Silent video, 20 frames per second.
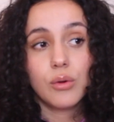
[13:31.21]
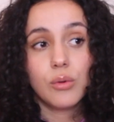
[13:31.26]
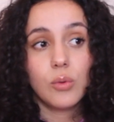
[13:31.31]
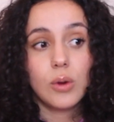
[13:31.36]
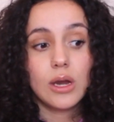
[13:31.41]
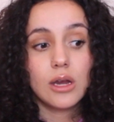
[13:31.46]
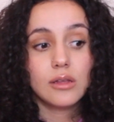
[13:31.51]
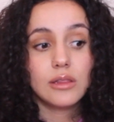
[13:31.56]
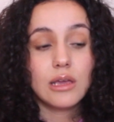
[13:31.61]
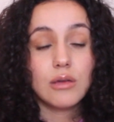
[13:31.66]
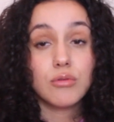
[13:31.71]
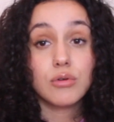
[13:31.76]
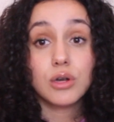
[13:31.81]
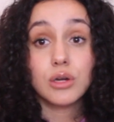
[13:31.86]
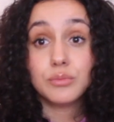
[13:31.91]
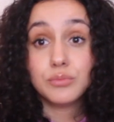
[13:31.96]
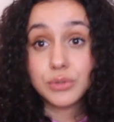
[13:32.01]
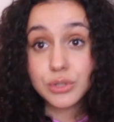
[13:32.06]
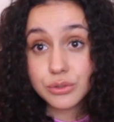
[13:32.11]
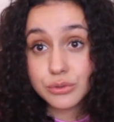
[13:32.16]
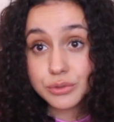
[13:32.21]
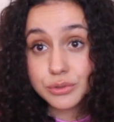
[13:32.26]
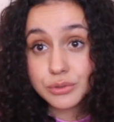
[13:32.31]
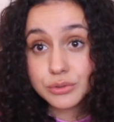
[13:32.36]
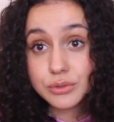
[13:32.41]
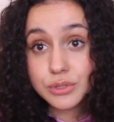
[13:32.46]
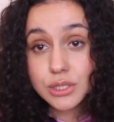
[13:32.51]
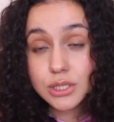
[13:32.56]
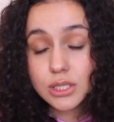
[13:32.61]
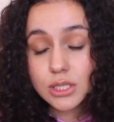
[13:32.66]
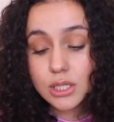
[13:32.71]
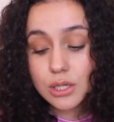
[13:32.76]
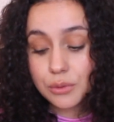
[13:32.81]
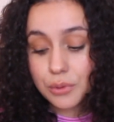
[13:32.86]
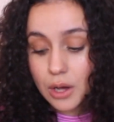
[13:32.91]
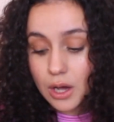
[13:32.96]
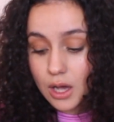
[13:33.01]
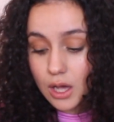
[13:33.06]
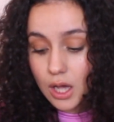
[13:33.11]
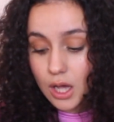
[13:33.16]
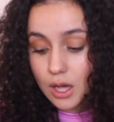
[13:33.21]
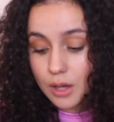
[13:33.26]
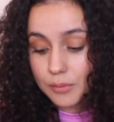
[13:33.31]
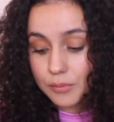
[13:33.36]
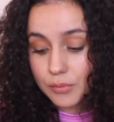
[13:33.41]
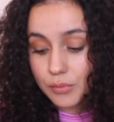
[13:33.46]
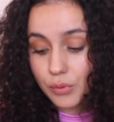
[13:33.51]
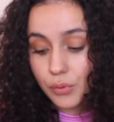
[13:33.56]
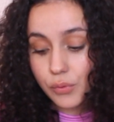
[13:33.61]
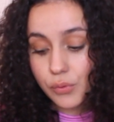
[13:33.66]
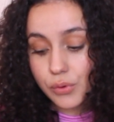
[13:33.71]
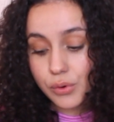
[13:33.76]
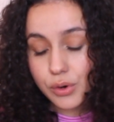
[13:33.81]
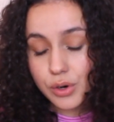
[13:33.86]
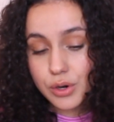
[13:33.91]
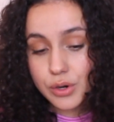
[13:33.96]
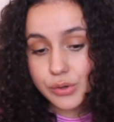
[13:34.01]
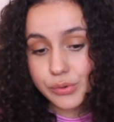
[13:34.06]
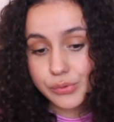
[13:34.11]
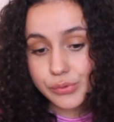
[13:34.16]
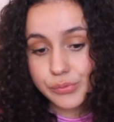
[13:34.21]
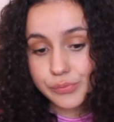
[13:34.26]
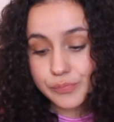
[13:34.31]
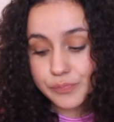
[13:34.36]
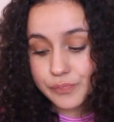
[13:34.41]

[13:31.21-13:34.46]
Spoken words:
where they were abused, or